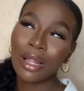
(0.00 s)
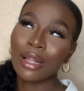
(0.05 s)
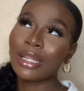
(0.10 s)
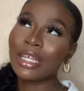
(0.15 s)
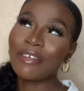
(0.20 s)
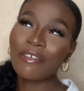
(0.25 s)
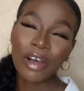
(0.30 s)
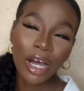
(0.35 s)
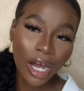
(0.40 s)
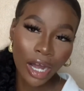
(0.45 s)

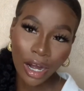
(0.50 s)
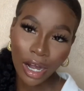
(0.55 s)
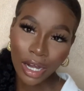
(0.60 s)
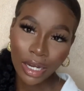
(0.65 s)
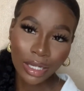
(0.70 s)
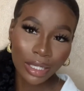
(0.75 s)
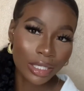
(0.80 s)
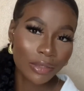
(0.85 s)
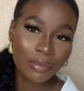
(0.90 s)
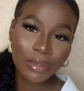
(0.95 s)
leave a
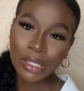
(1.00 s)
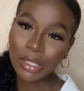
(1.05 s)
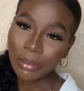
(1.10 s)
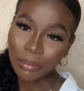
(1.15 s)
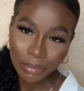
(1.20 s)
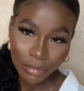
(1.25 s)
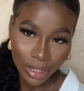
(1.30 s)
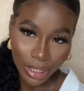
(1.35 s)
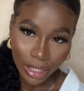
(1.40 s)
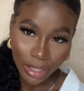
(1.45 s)
heart, leave
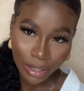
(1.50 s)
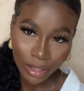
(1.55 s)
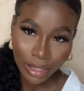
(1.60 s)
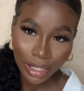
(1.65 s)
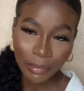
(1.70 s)
something.